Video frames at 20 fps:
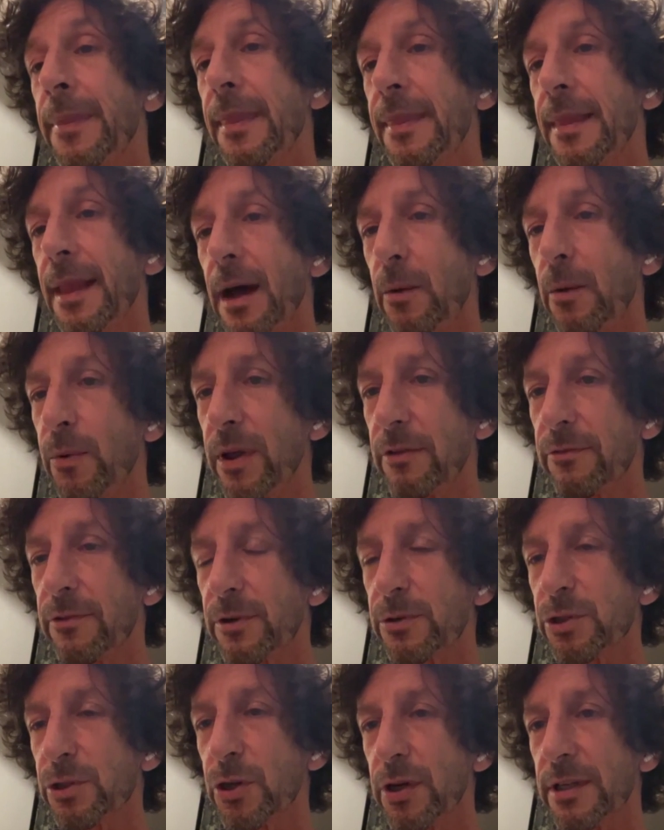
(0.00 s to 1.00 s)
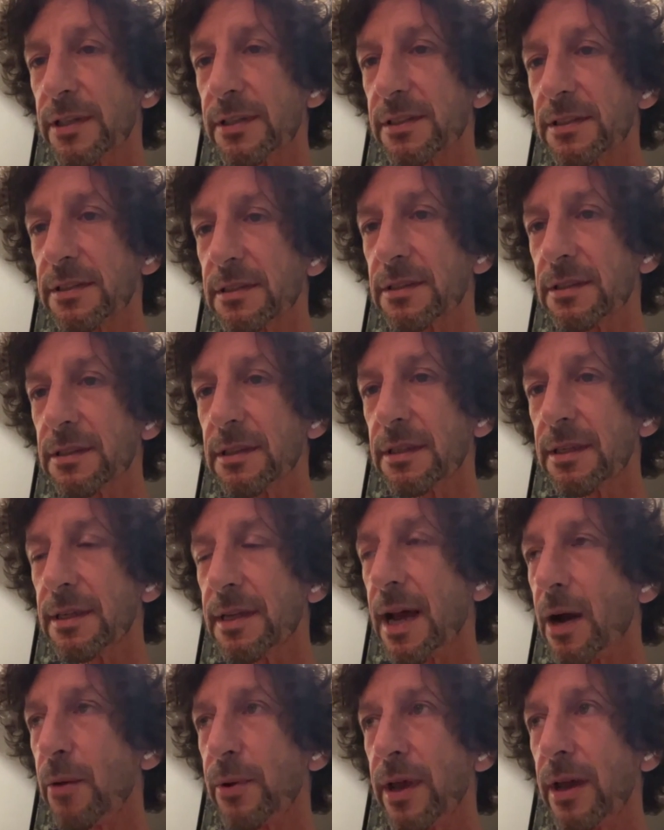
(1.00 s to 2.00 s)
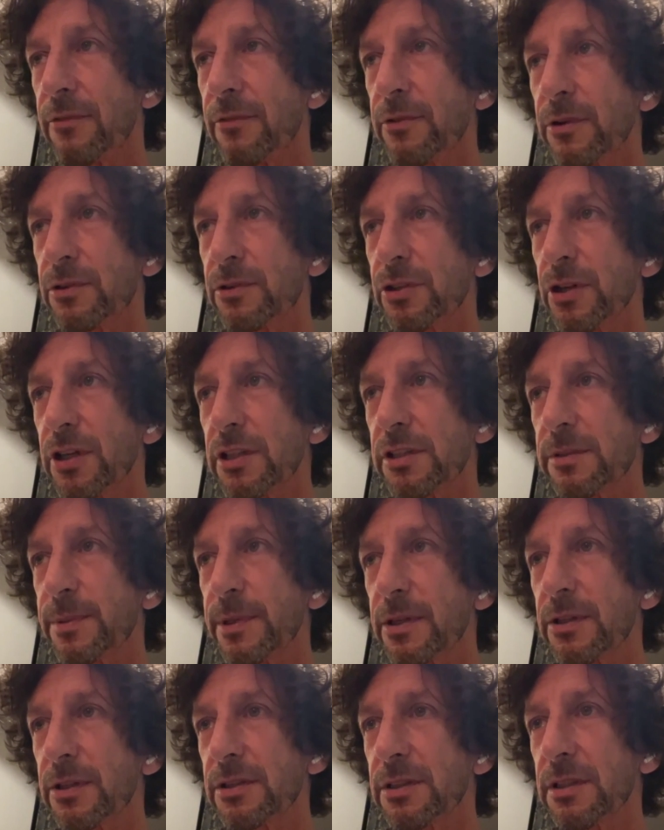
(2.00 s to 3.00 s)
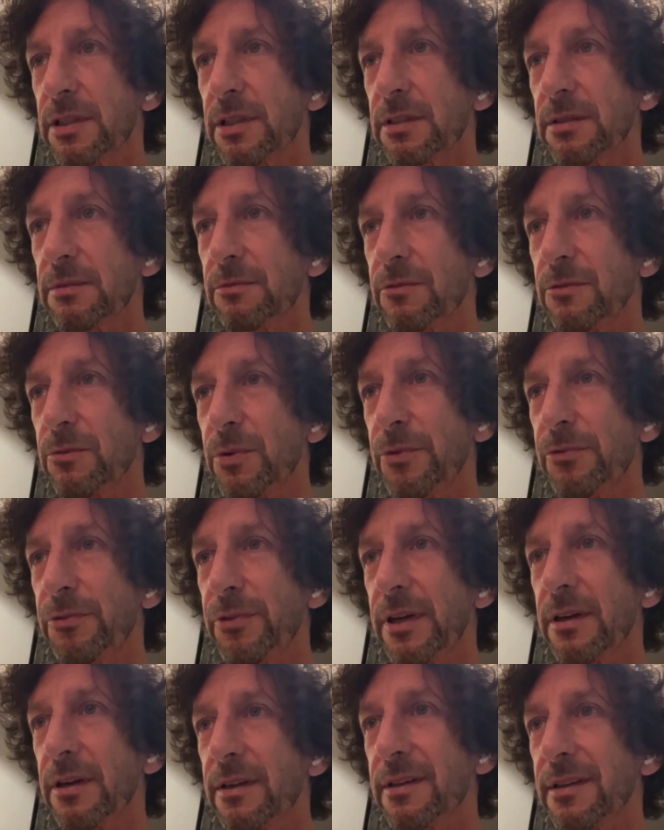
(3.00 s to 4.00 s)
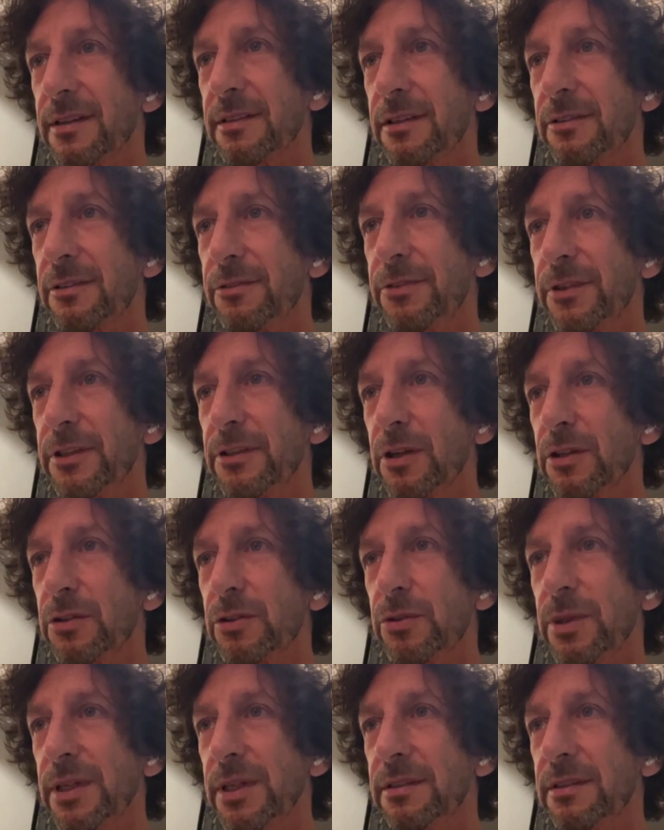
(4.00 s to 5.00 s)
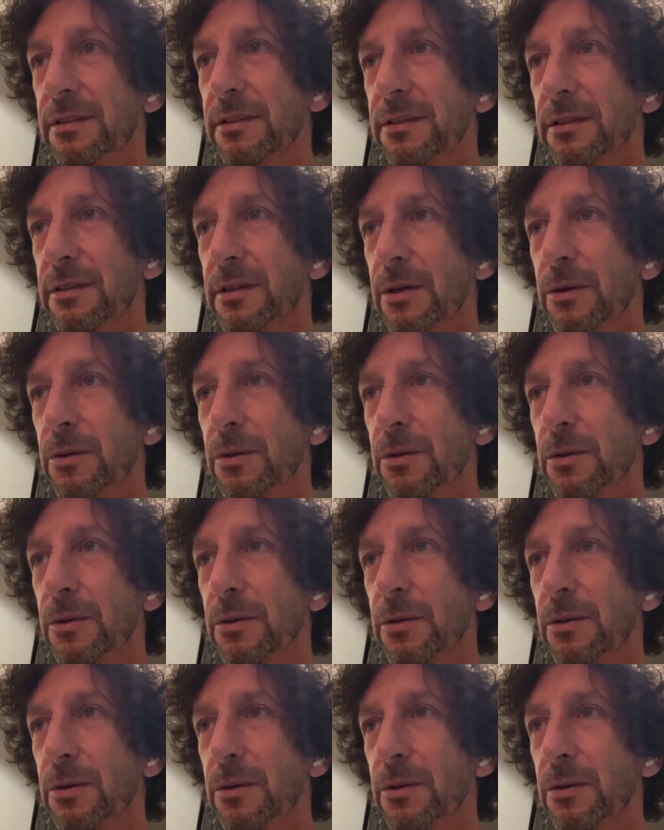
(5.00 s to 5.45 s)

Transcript: Now we have no choice. Because we figure that if we don't do it,